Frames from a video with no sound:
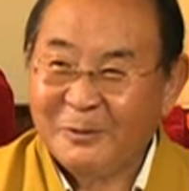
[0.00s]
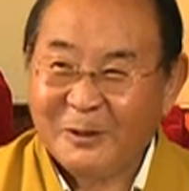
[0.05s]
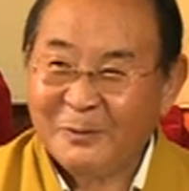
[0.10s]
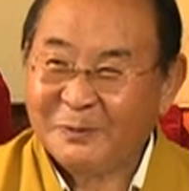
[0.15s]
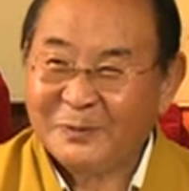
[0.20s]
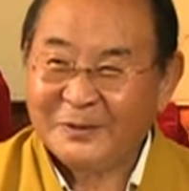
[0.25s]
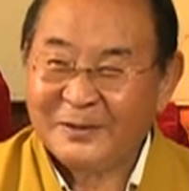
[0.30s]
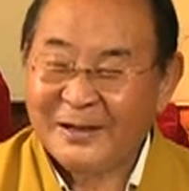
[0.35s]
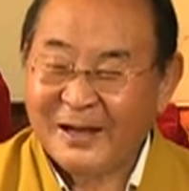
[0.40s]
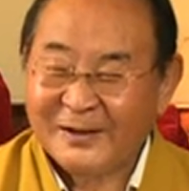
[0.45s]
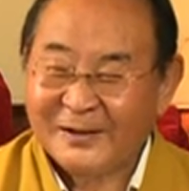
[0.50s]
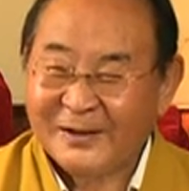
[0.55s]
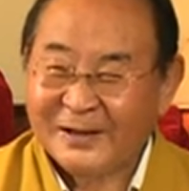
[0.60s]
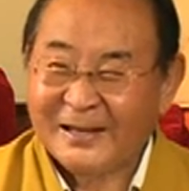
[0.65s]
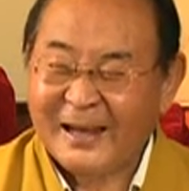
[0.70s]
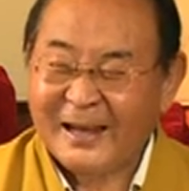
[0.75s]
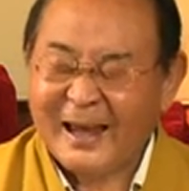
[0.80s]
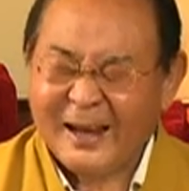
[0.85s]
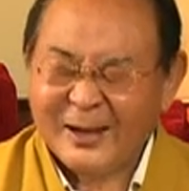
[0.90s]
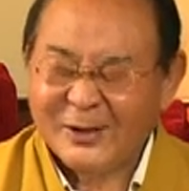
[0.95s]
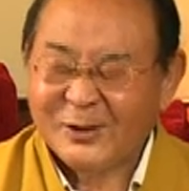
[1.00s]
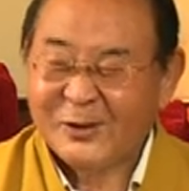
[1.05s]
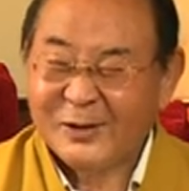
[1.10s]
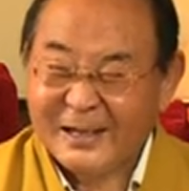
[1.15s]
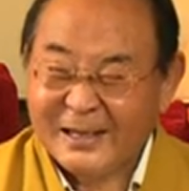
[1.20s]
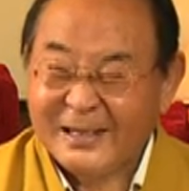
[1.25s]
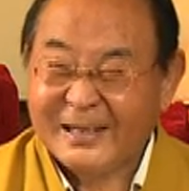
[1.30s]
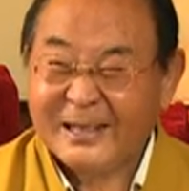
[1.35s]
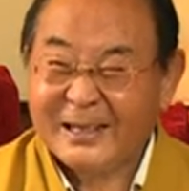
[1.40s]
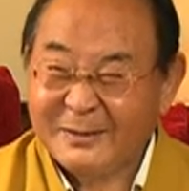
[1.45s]
way of pronouncing is
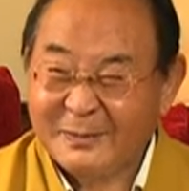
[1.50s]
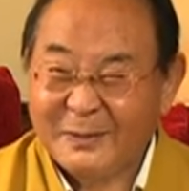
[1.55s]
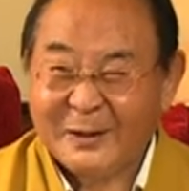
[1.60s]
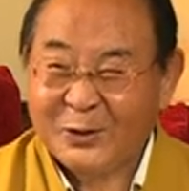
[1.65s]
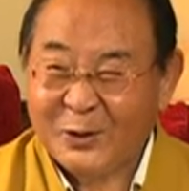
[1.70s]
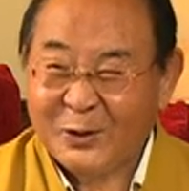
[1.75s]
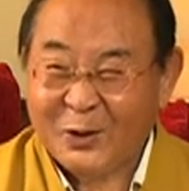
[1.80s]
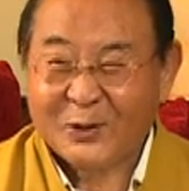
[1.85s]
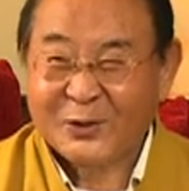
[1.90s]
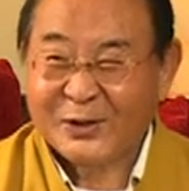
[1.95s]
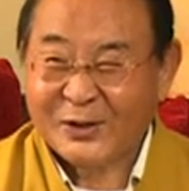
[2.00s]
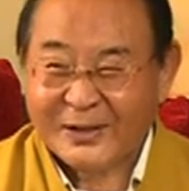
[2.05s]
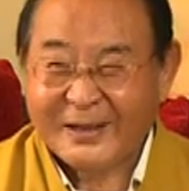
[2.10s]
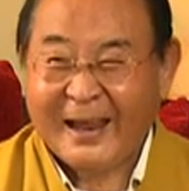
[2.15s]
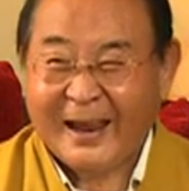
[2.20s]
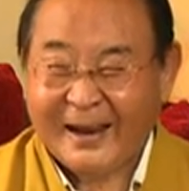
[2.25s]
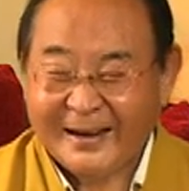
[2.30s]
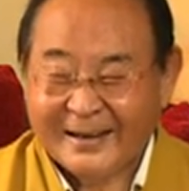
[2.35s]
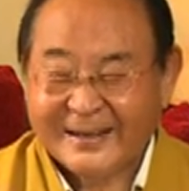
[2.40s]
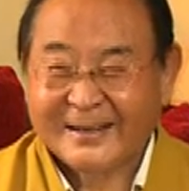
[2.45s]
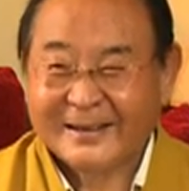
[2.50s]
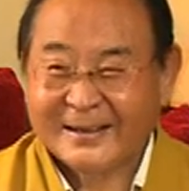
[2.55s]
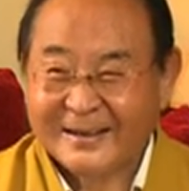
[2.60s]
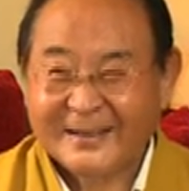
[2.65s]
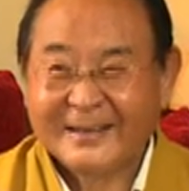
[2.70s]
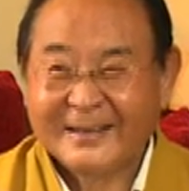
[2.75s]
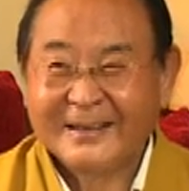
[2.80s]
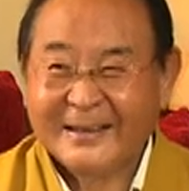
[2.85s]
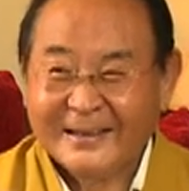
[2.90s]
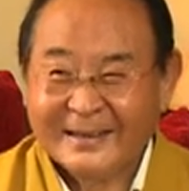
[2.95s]
actually a little bit not that
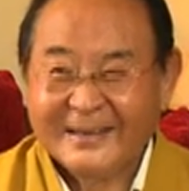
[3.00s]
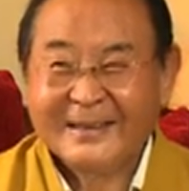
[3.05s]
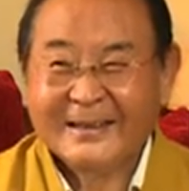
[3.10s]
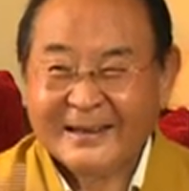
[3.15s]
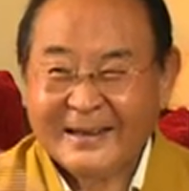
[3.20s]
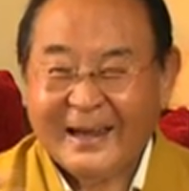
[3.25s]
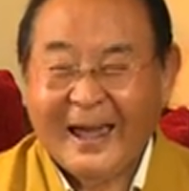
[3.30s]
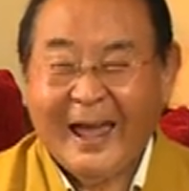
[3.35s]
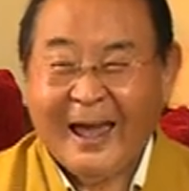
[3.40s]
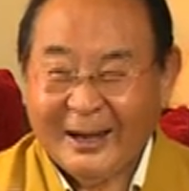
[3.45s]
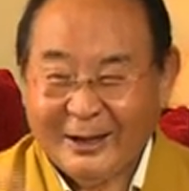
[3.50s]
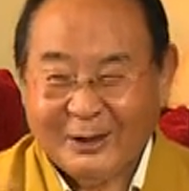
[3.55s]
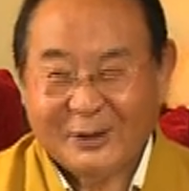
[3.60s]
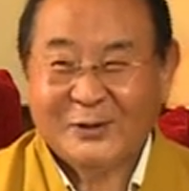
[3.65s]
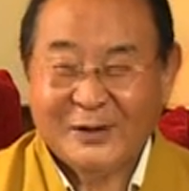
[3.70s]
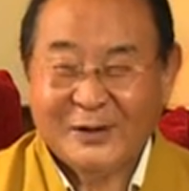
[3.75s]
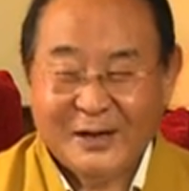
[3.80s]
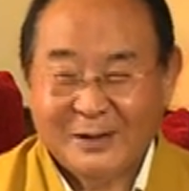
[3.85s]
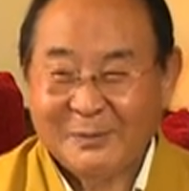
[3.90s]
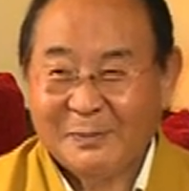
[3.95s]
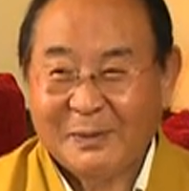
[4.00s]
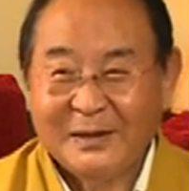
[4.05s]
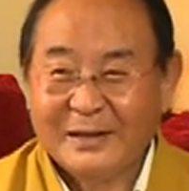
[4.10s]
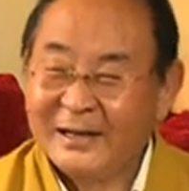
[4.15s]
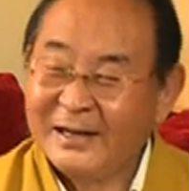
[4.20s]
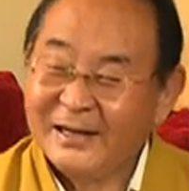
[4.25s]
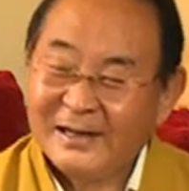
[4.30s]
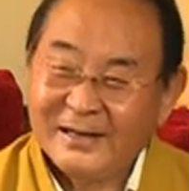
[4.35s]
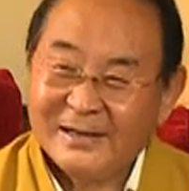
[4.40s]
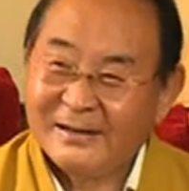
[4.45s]
uh, accurate, but
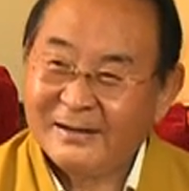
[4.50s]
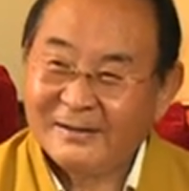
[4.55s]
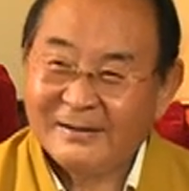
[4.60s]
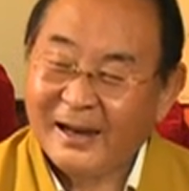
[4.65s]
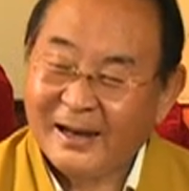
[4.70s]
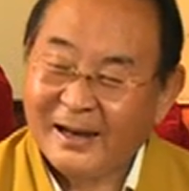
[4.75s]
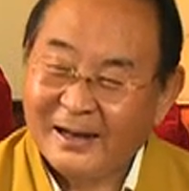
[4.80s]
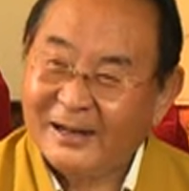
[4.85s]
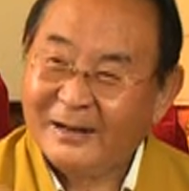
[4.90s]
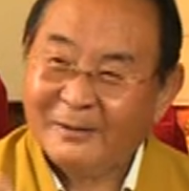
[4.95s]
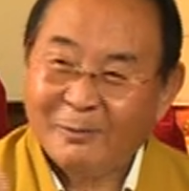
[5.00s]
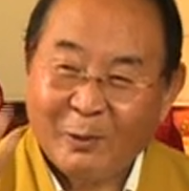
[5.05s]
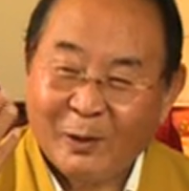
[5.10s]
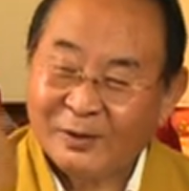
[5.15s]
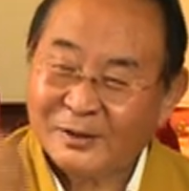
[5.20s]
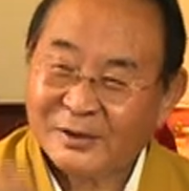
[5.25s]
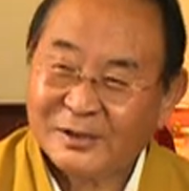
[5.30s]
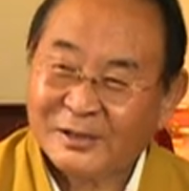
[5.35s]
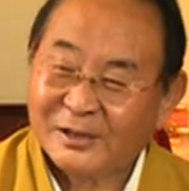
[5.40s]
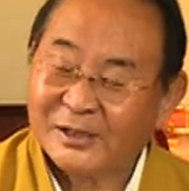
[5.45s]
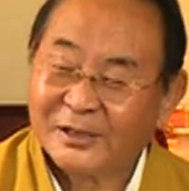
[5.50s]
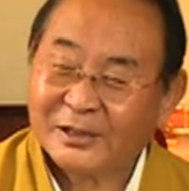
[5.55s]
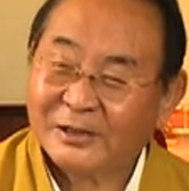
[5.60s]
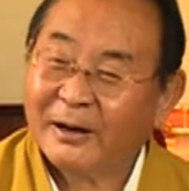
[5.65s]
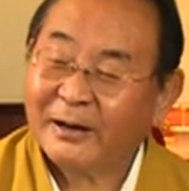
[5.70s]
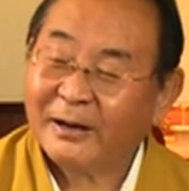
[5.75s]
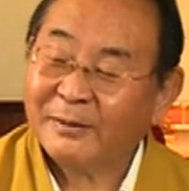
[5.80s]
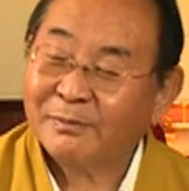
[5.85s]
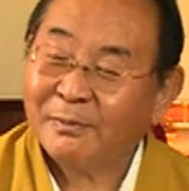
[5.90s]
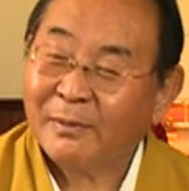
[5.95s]
it really wants this
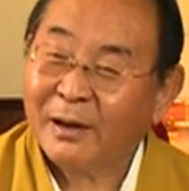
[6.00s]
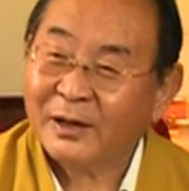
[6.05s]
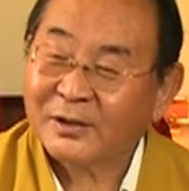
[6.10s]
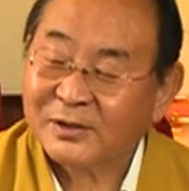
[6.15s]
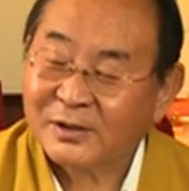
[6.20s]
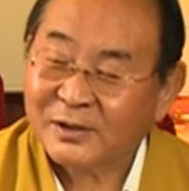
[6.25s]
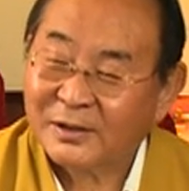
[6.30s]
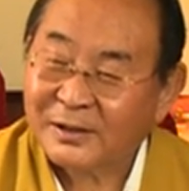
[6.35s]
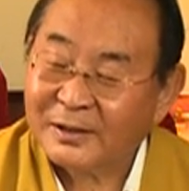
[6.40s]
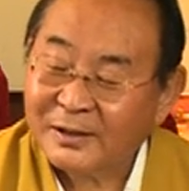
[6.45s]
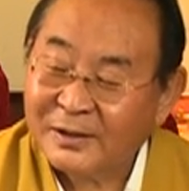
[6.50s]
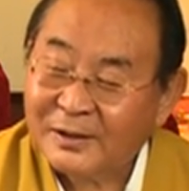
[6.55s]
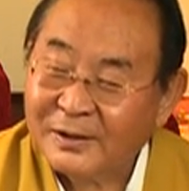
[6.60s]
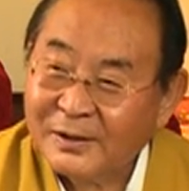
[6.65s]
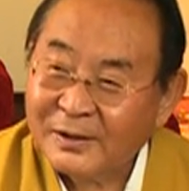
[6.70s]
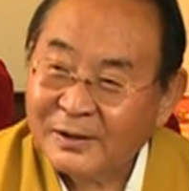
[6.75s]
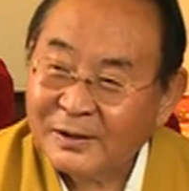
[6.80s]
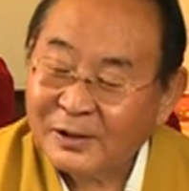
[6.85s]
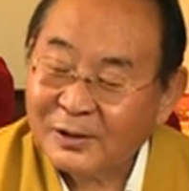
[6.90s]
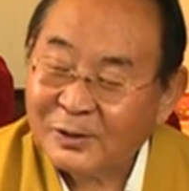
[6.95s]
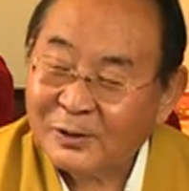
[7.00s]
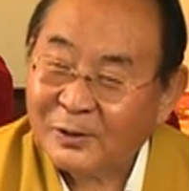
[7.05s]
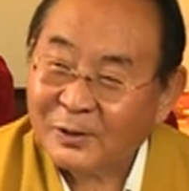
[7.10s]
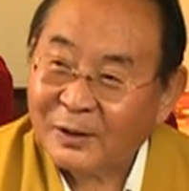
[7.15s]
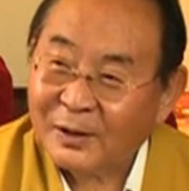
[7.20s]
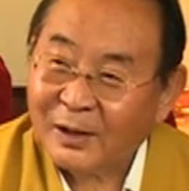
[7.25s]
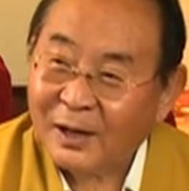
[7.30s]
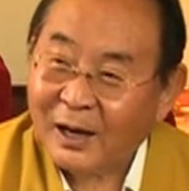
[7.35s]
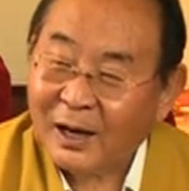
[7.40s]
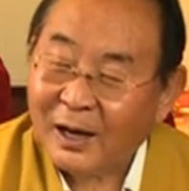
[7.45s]
great master, you
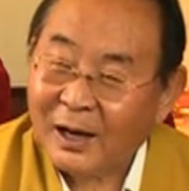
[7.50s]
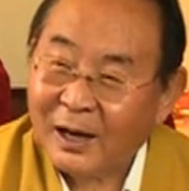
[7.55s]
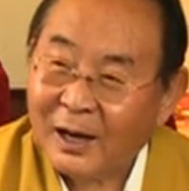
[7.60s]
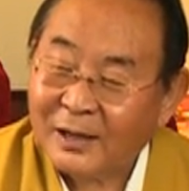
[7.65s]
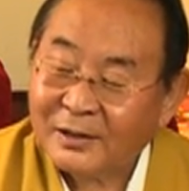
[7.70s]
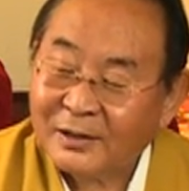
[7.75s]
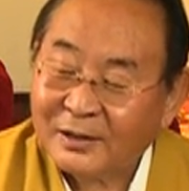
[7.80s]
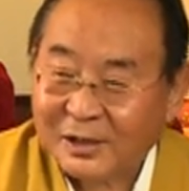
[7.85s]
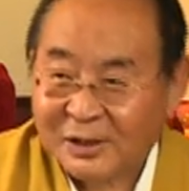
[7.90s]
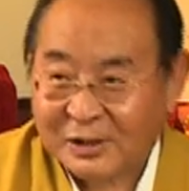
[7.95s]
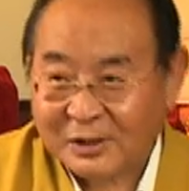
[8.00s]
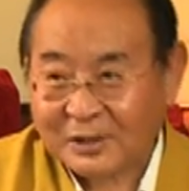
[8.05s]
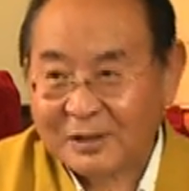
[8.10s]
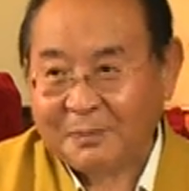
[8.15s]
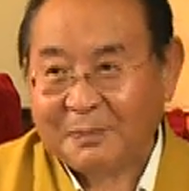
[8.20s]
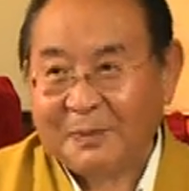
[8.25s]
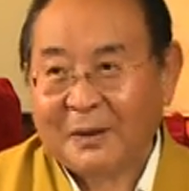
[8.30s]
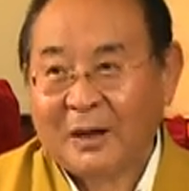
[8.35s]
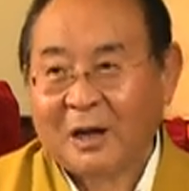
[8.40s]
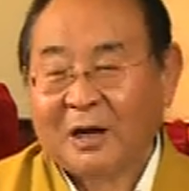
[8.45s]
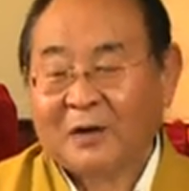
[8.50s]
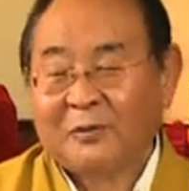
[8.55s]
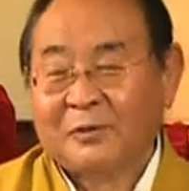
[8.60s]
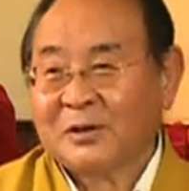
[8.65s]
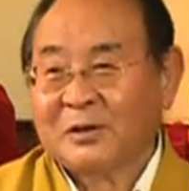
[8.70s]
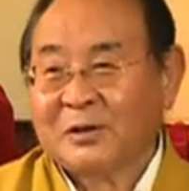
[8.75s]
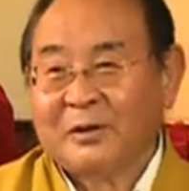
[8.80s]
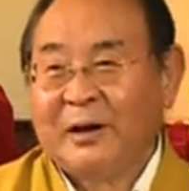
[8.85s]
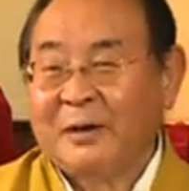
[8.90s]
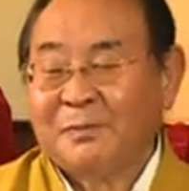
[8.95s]
know, Atisha Dipankar
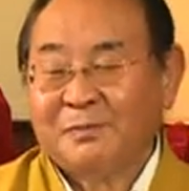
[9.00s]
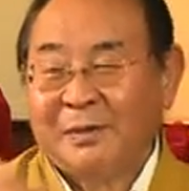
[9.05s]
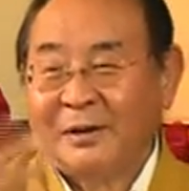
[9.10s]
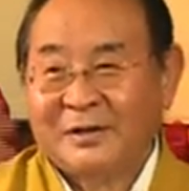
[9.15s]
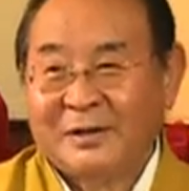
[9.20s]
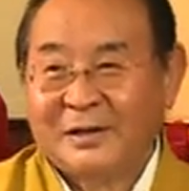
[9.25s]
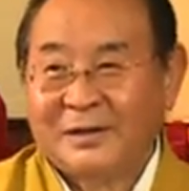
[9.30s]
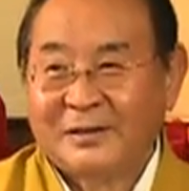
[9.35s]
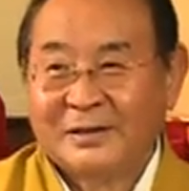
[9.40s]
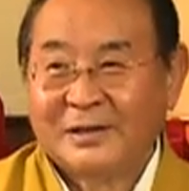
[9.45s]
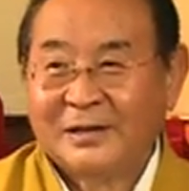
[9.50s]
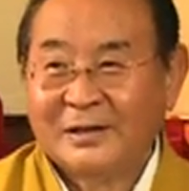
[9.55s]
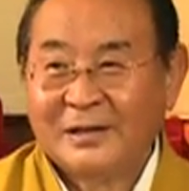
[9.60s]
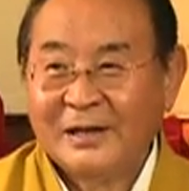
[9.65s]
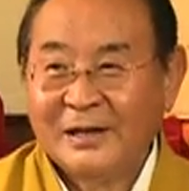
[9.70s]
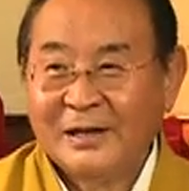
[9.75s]
was a great pundit.